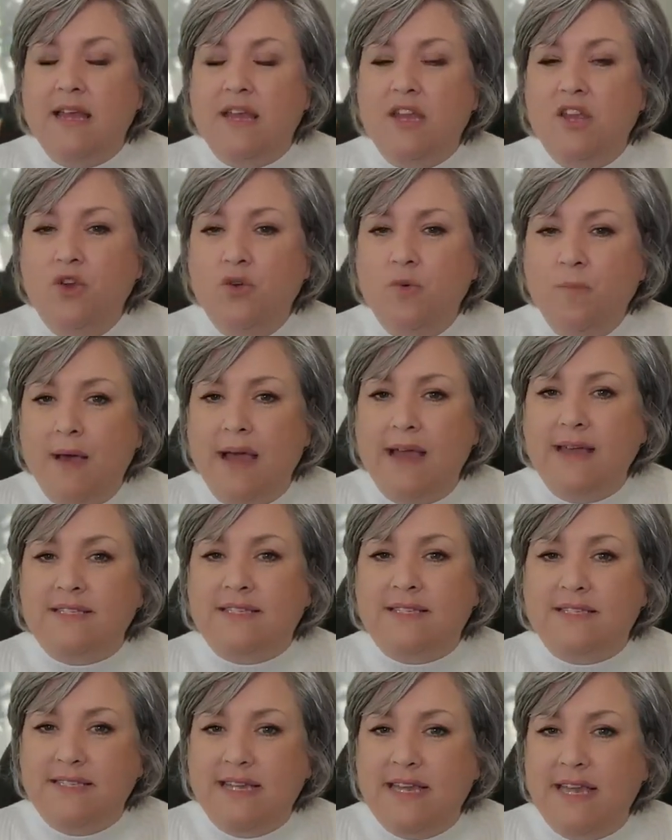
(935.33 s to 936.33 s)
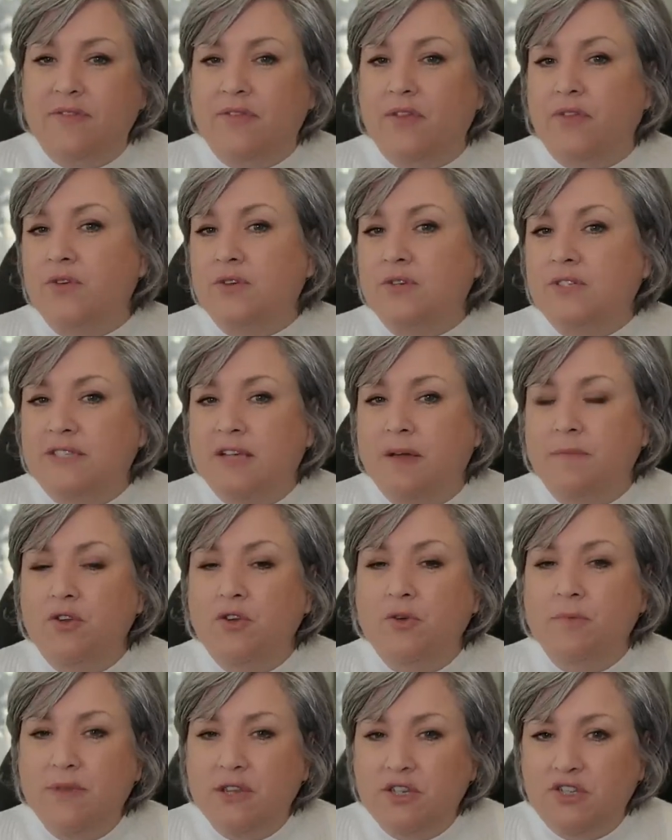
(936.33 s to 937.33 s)
You might see that there's some
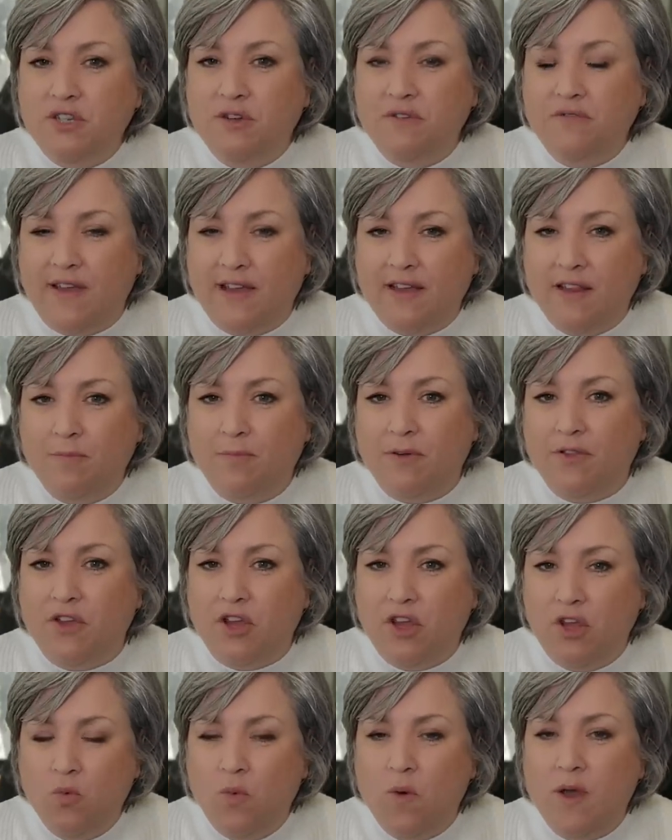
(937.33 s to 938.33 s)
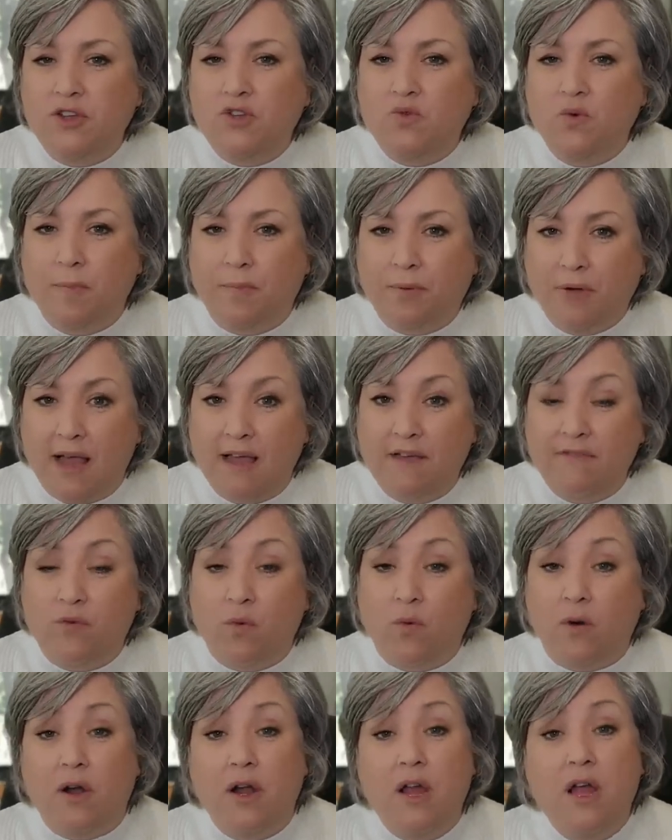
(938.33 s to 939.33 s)
new mission available that you want to apply
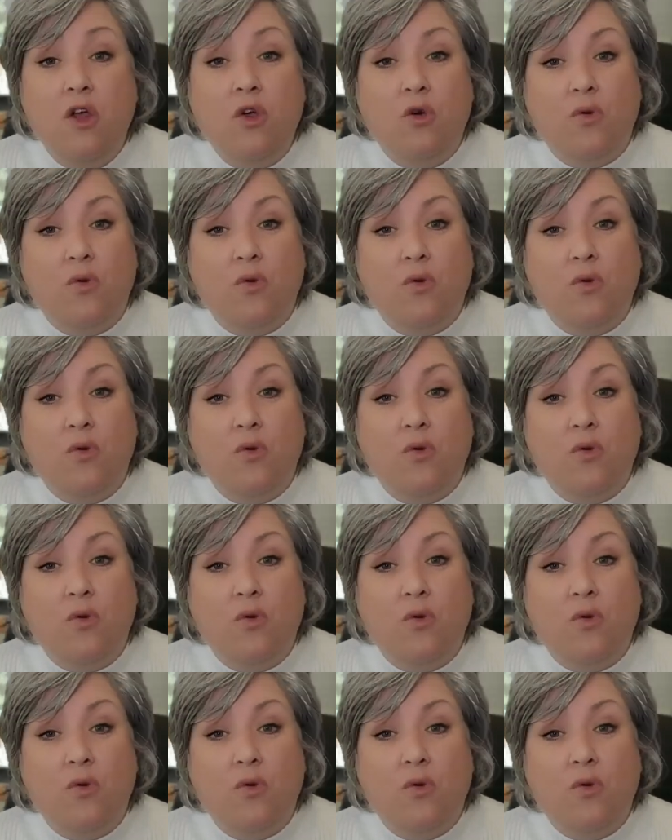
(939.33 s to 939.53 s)
for.